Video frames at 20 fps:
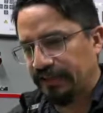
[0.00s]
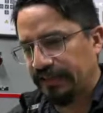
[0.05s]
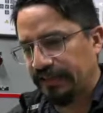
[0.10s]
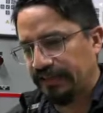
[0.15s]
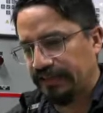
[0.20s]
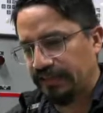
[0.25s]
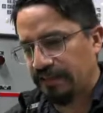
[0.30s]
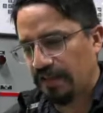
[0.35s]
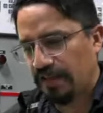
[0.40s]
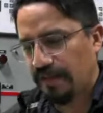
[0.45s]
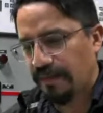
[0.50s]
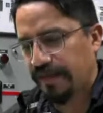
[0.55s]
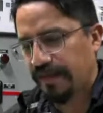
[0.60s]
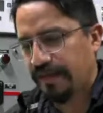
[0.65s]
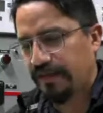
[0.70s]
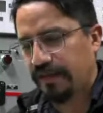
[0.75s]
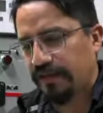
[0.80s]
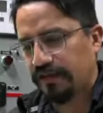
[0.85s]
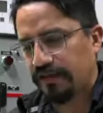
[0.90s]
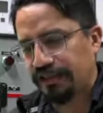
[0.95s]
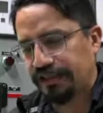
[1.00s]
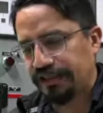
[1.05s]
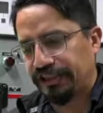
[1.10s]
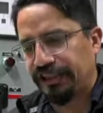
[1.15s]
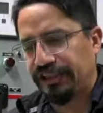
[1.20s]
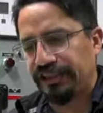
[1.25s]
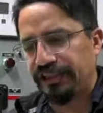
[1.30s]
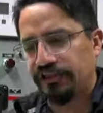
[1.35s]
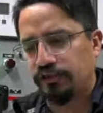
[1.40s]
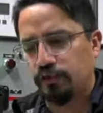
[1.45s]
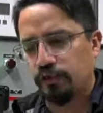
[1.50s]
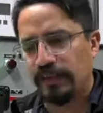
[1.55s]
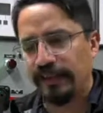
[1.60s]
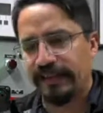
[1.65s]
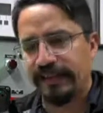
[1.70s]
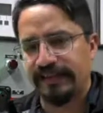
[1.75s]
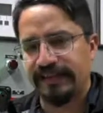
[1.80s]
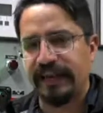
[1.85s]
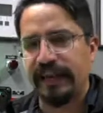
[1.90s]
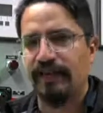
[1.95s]
It's gonna be on the sheet
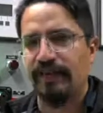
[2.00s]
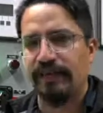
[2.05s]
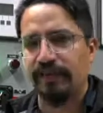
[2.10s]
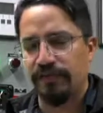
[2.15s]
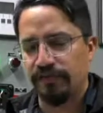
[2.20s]
27.